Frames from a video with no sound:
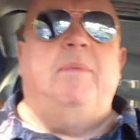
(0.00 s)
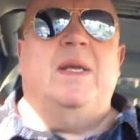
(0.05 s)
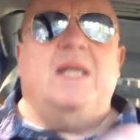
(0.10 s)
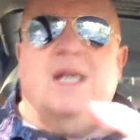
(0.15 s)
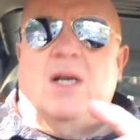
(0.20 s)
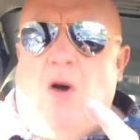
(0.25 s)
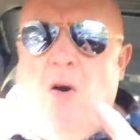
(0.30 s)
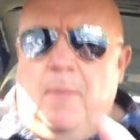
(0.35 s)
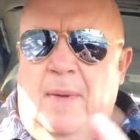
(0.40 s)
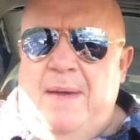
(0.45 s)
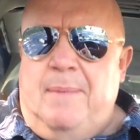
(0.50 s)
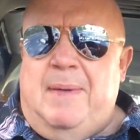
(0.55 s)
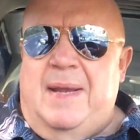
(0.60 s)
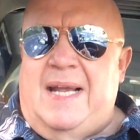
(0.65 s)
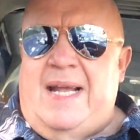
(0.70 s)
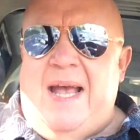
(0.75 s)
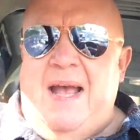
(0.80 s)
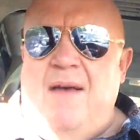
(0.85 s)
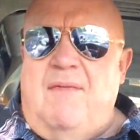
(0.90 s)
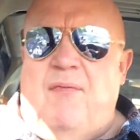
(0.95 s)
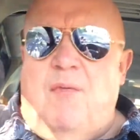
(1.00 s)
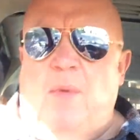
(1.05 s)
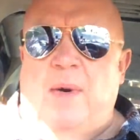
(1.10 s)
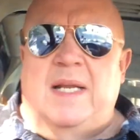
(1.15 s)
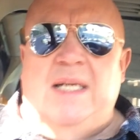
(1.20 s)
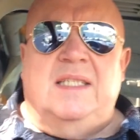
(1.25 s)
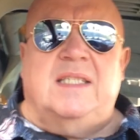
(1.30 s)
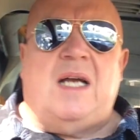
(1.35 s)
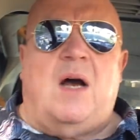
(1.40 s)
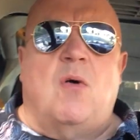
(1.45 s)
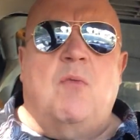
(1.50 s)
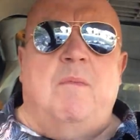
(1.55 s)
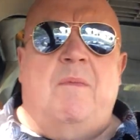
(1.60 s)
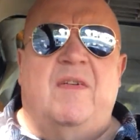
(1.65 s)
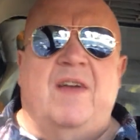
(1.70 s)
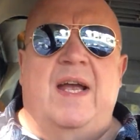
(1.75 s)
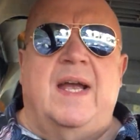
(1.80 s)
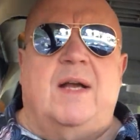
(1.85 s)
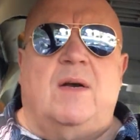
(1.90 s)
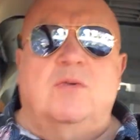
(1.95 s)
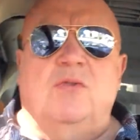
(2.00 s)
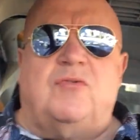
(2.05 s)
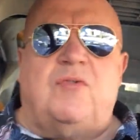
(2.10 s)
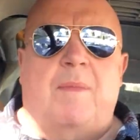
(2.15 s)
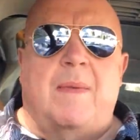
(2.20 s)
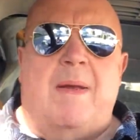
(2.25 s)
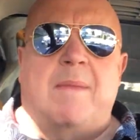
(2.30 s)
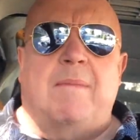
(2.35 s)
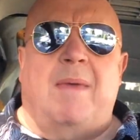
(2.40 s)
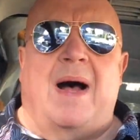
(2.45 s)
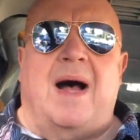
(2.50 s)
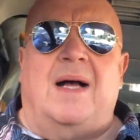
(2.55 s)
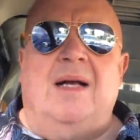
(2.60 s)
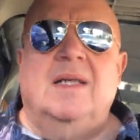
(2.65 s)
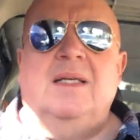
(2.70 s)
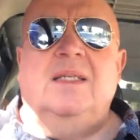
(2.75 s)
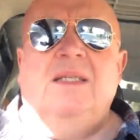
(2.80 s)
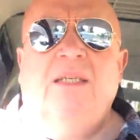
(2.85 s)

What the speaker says: But you've got to be a bit careful with these old vehicles, remember.